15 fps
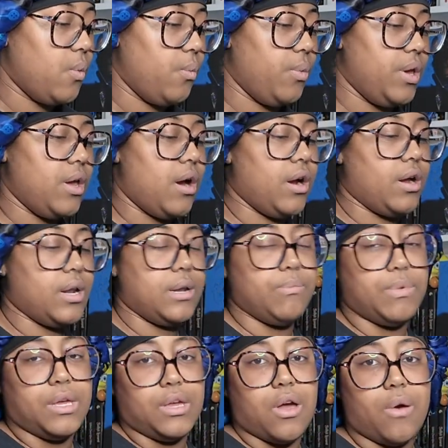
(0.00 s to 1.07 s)
We are going to
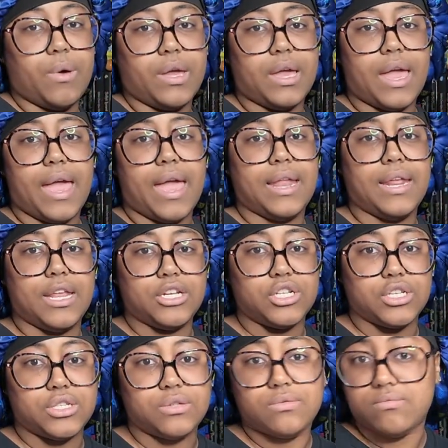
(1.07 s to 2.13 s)
be going ahead and
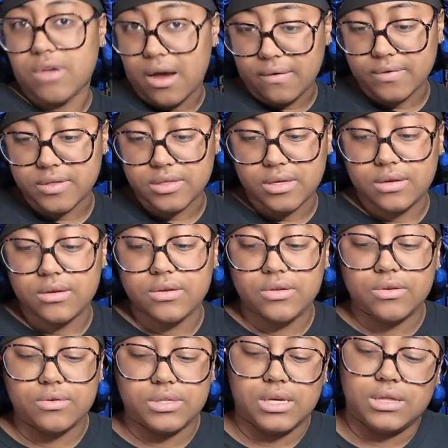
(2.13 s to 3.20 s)
just obviously
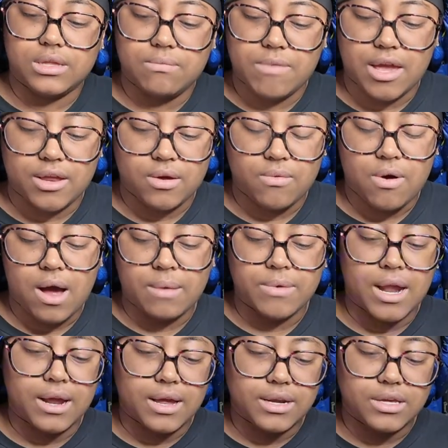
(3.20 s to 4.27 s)
using the manual. I'm
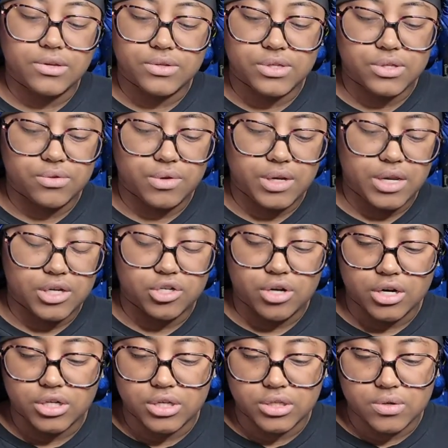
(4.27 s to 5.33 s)
not going to use the 3D
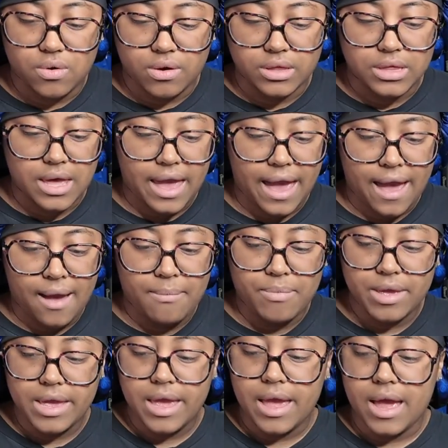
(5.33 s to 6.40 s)
instructions on the app.
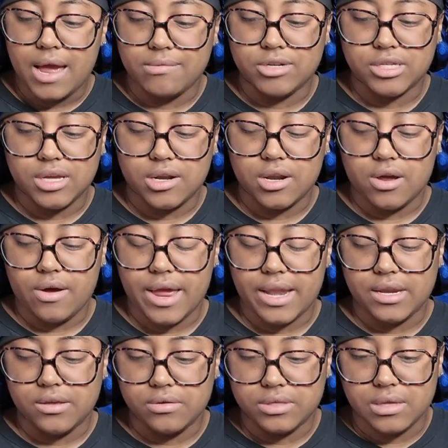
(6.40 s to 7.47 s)
I'm just going to go ahead
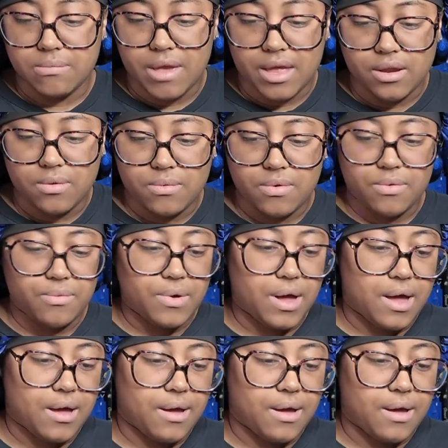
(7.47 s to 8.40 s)
and use the manual.